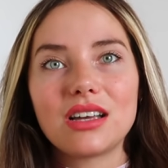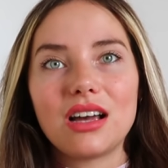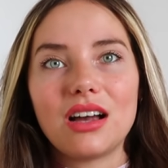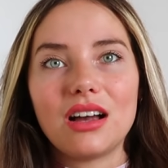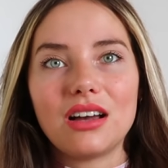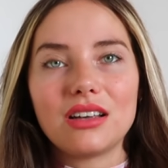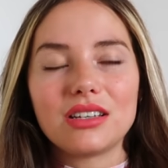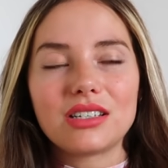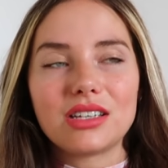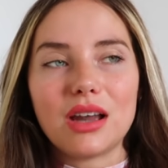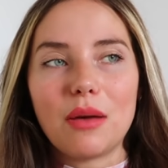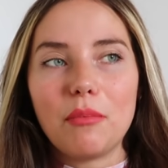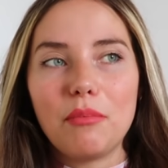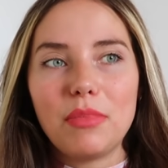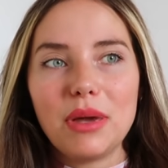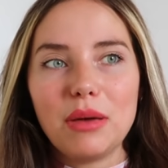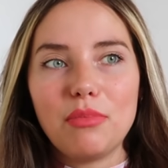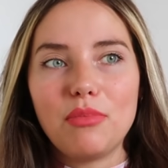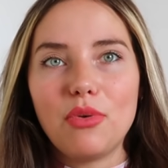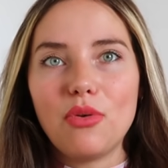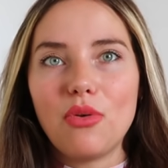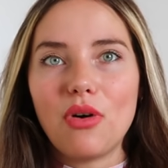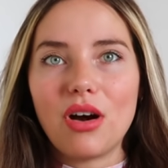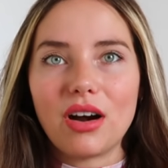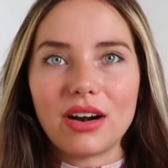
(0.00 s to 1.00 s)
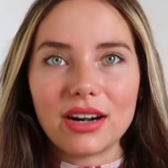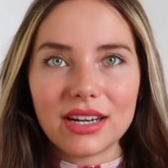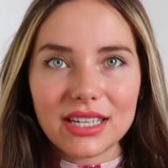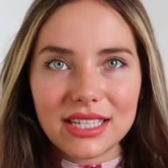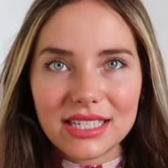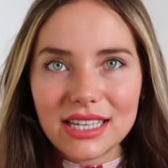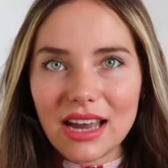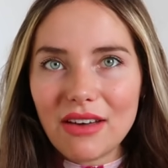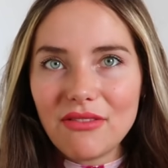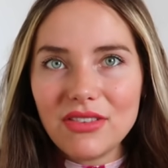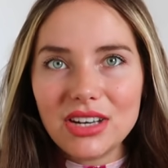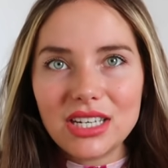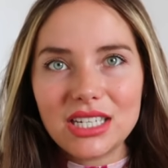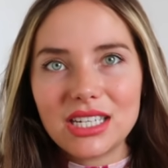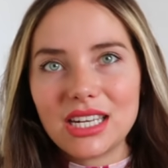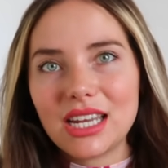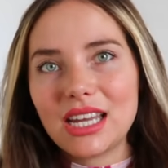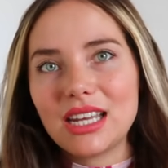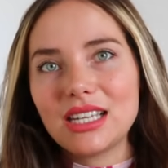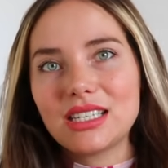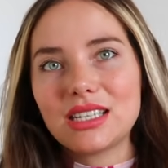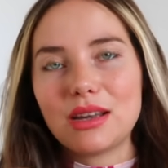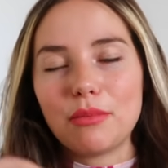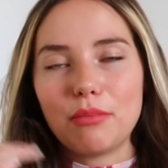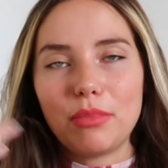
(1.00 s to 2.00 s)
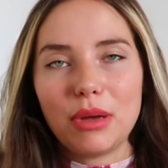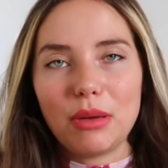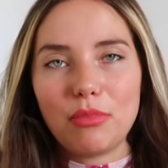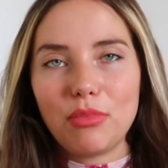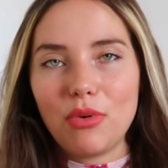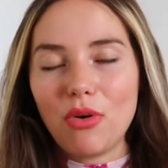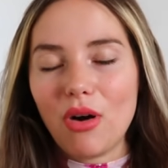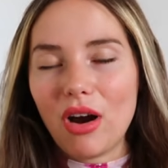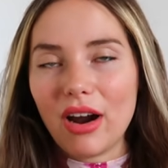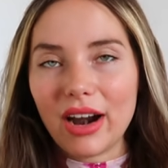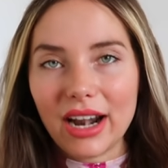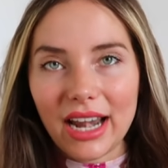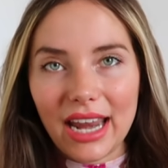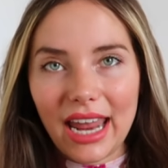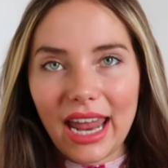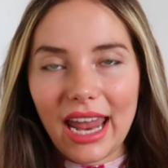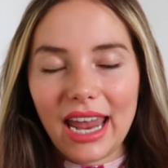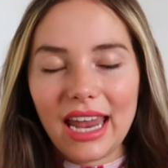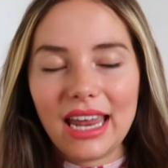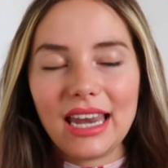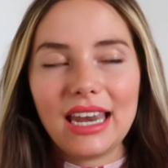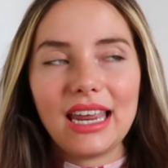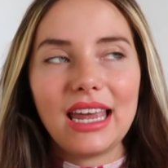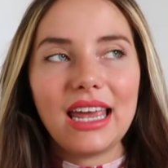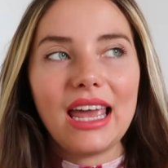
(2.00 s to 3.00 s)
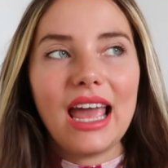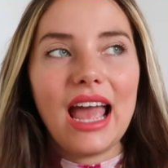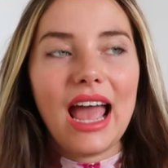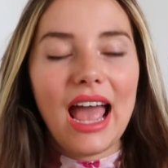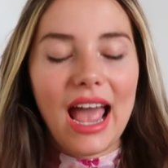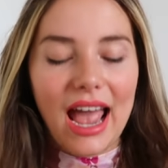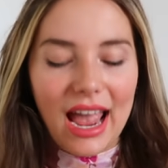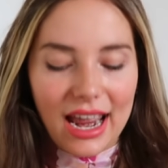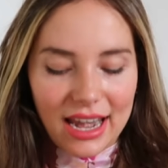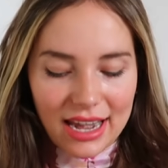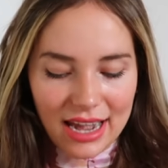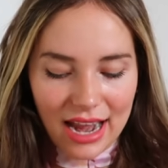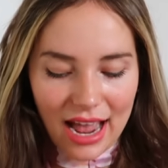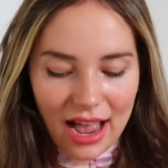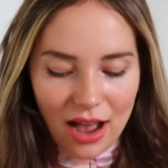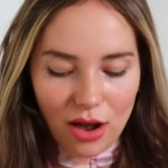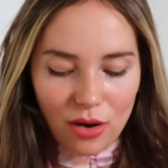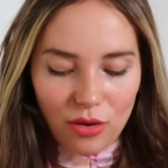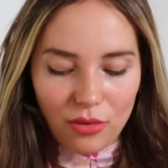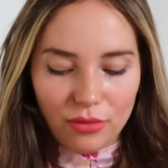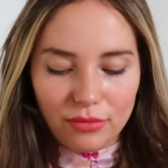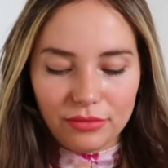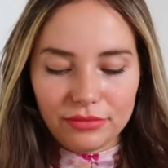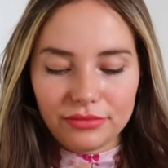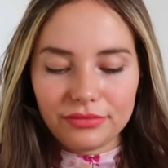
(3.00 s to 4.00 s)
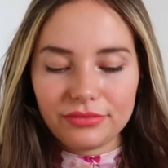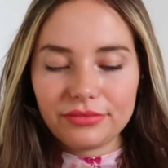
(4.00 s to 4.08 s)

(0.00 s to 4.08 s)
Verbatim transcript: Uh, some people are a 70, some people are an 80, and now